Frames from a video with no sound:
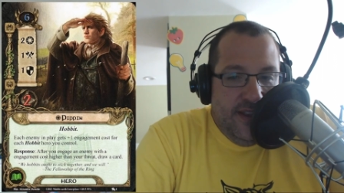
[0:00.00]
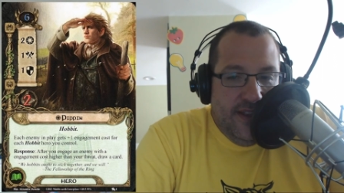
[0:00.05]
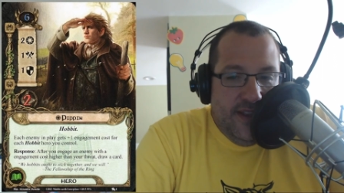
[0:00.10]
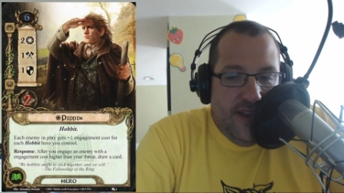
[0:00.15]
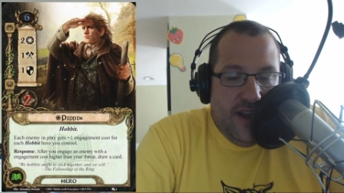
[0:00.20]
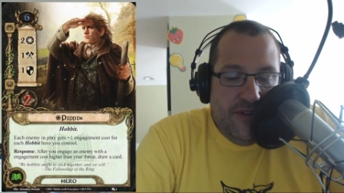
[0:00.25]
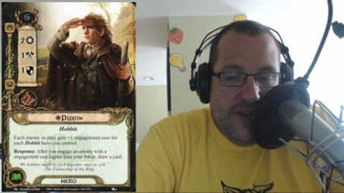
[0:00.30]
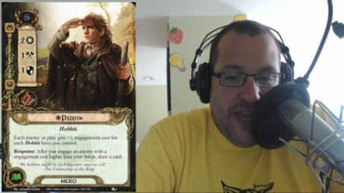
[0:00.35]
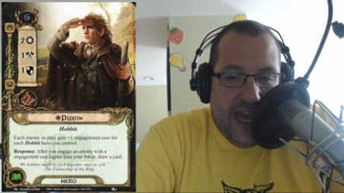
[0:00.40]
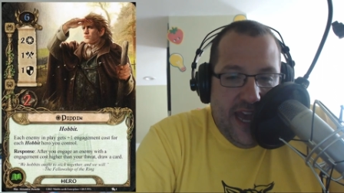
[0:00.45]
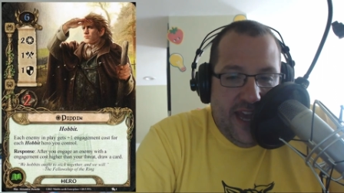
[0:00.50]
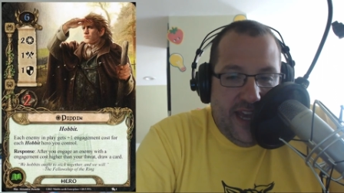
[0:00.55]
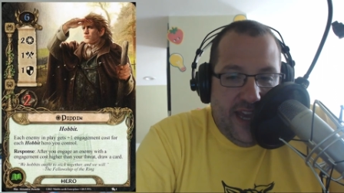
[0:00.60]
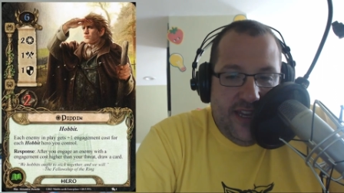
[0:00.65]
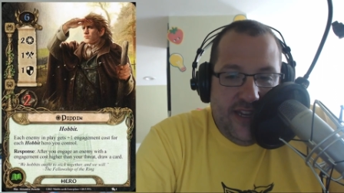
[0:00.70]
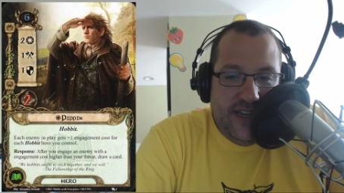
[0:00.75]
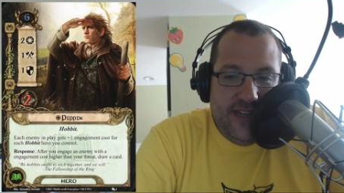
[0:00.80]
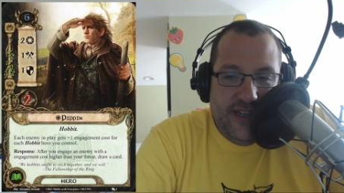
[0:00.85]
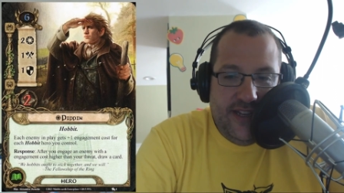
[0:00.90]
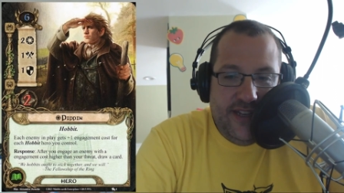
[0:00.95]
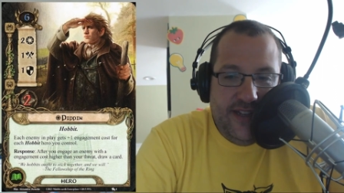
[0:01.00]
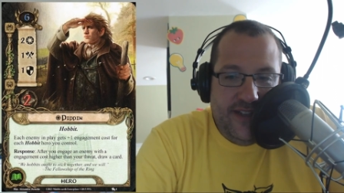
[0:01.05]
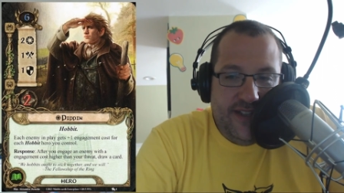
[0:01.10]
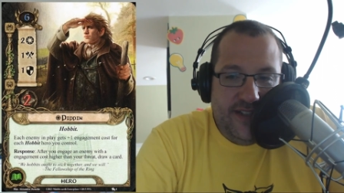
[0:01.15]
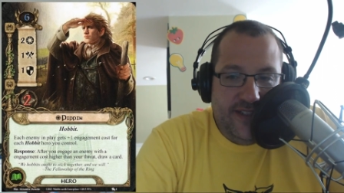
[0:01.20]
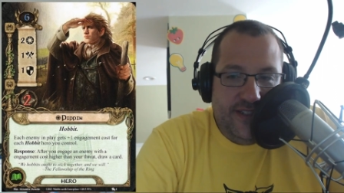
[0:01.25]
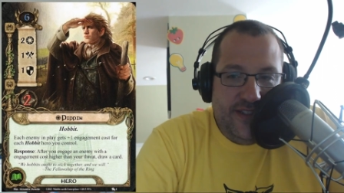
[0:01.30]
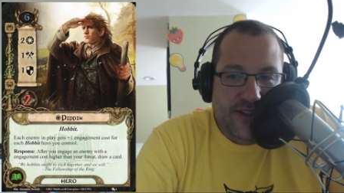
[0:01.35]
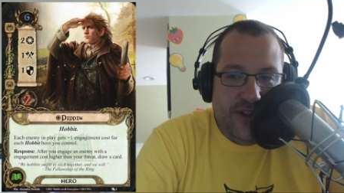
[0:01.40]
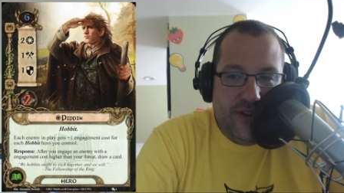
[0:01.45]
Okay,
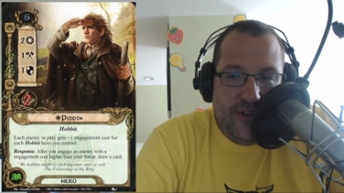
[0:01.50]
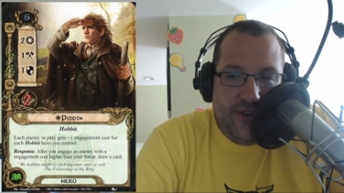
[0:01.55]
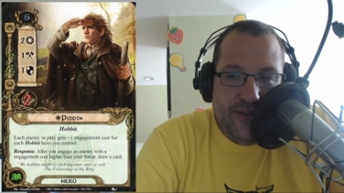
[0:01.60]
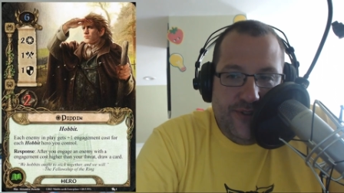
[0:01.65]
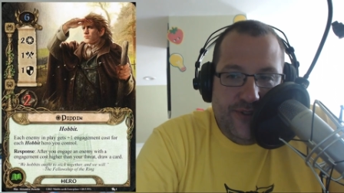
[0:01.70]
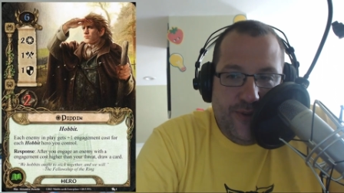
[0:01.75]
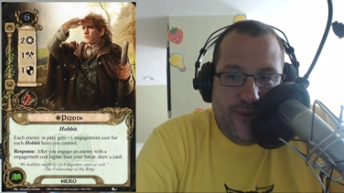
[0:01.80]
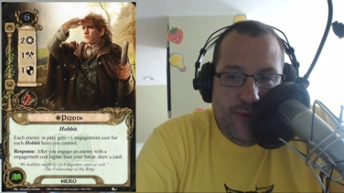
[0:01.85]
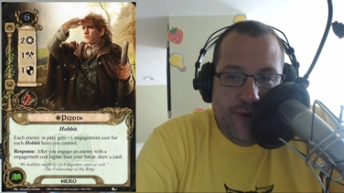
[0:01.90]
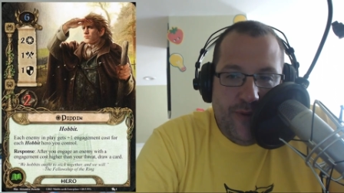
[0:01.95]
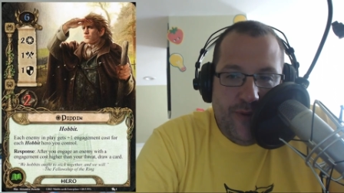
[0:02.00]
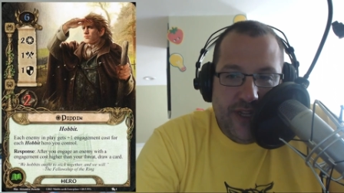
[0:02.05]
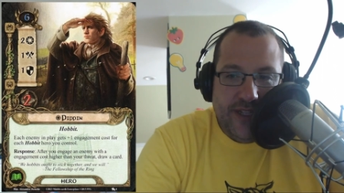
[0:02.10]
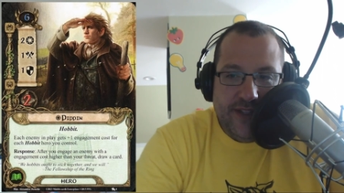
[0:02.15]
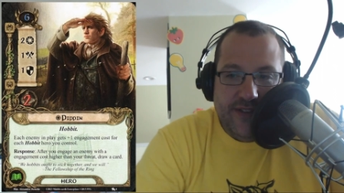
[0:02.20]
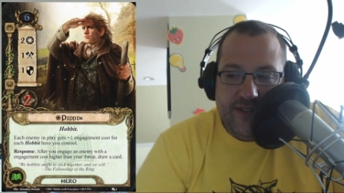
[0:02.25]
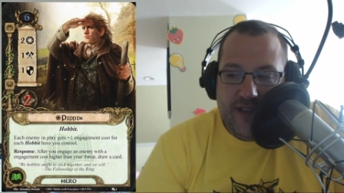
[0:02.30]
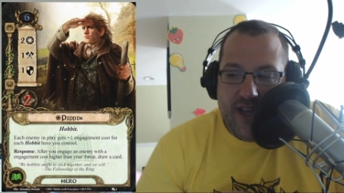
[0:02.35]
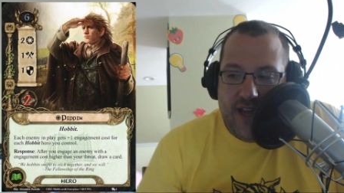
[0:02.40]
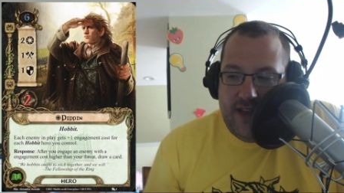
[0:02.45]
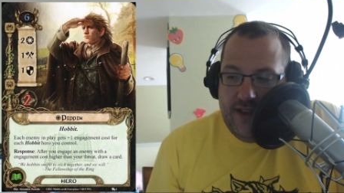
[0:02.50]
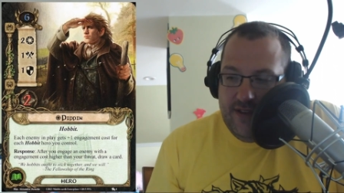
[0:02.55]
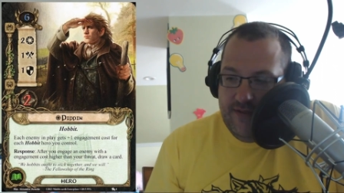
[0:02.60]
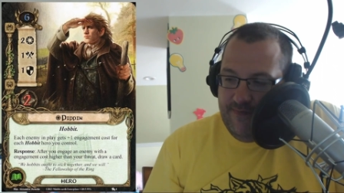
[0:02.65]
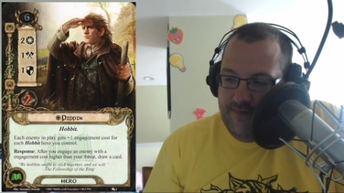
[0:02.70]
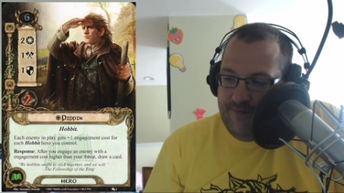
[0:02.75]
so should we ring this guy?